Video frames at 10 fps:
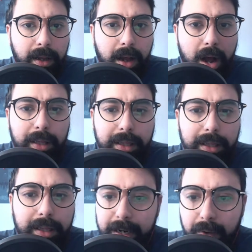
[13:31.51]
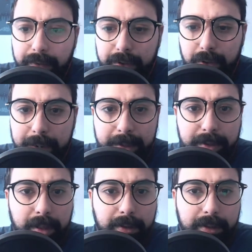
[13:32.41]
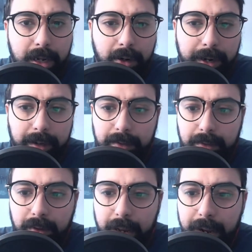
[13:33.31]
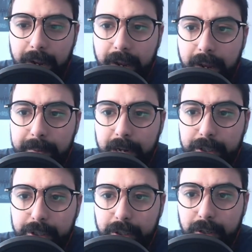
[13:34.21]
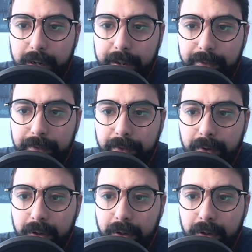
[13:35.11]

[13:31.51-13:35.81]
Holly, let me know if the stream is still stuttering. Uh, I'm not sure if